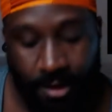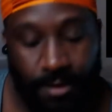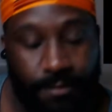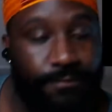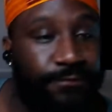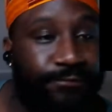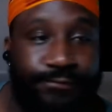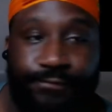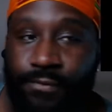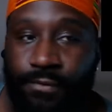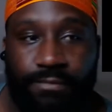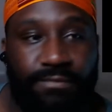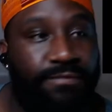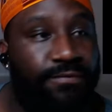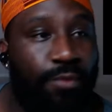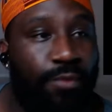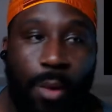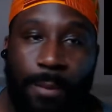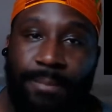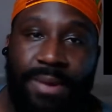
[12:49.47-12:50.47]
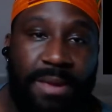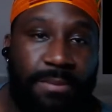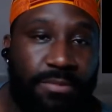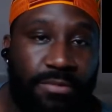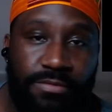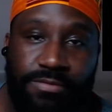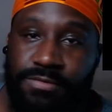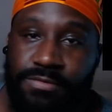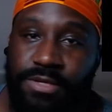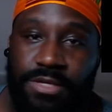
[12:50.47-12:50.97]
4 people,
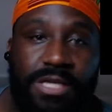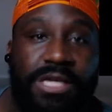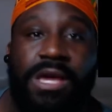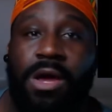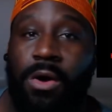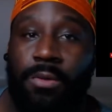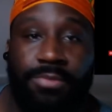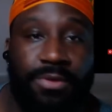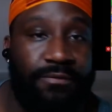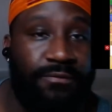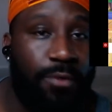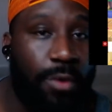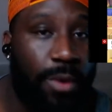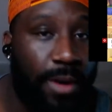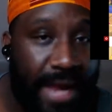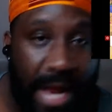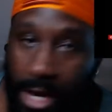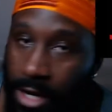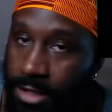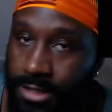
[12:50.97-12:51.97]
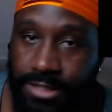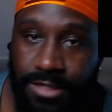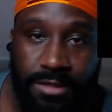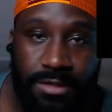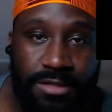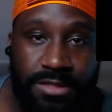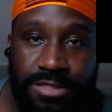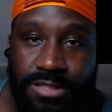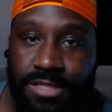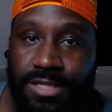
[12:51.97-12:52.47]
go up to 4
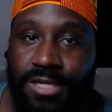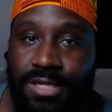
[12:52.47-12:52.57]
characters.